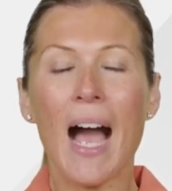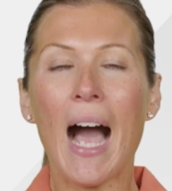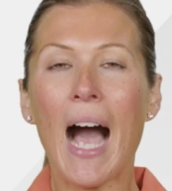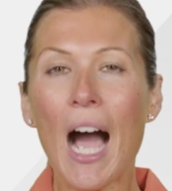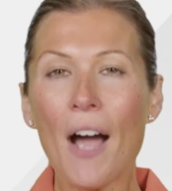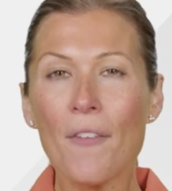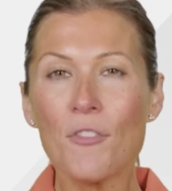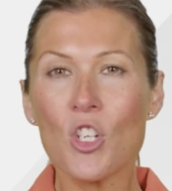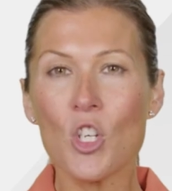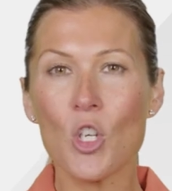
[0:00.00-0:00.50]

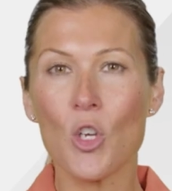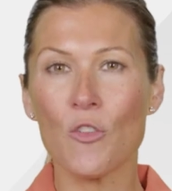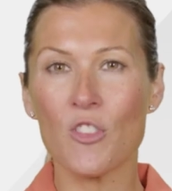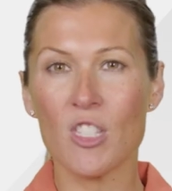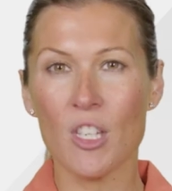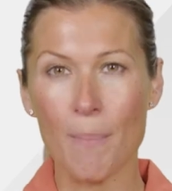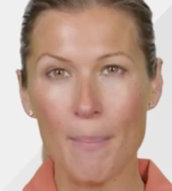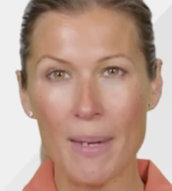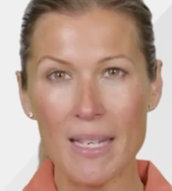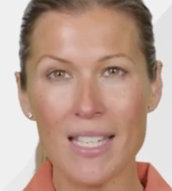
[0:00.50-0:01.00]
After you've
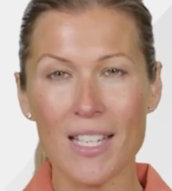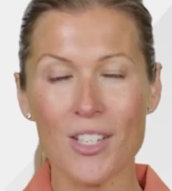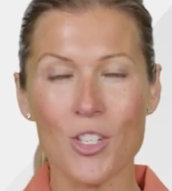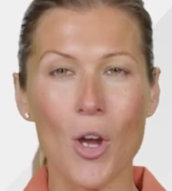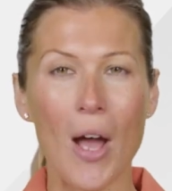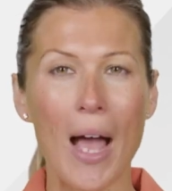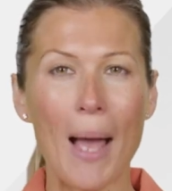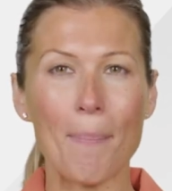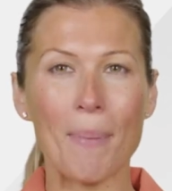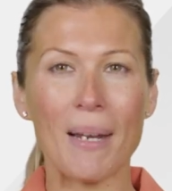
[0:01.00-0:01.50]
submitted
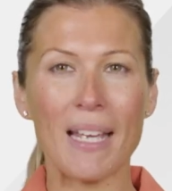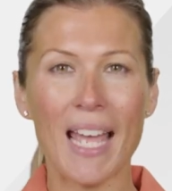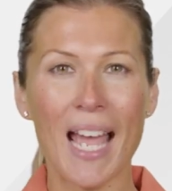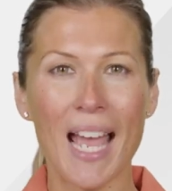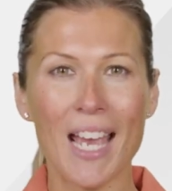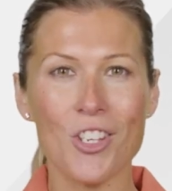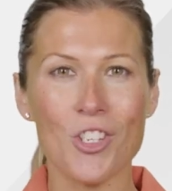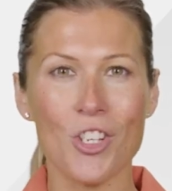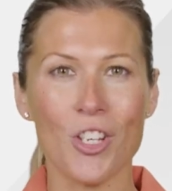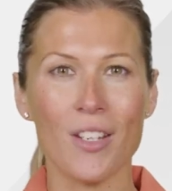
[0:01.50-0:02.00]
your
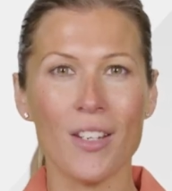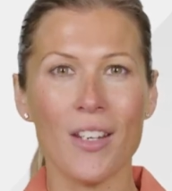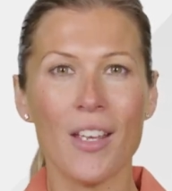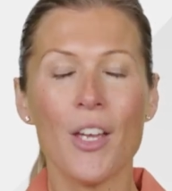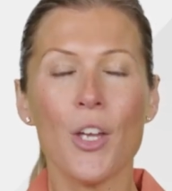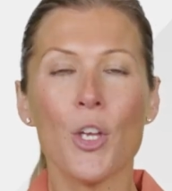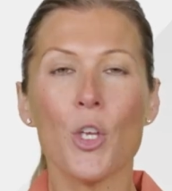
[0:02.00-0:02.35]
application,